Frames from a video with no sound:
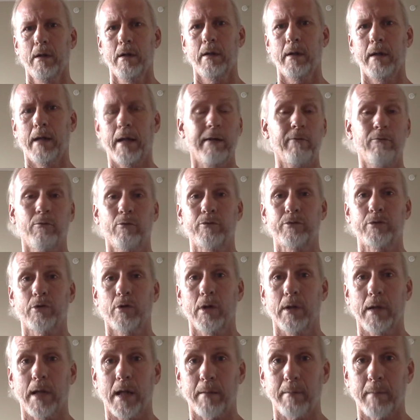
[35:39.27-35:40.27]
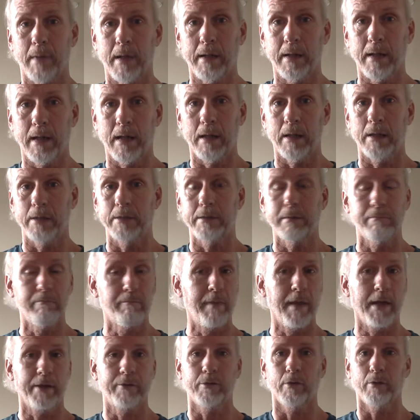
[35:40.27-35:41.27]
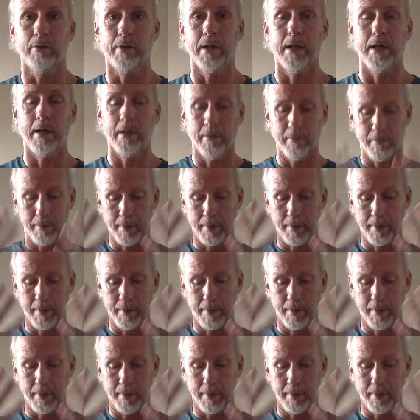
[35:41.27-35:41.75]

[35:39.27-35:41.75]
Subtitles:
Not everyone's going to like my knowledge. That's okay.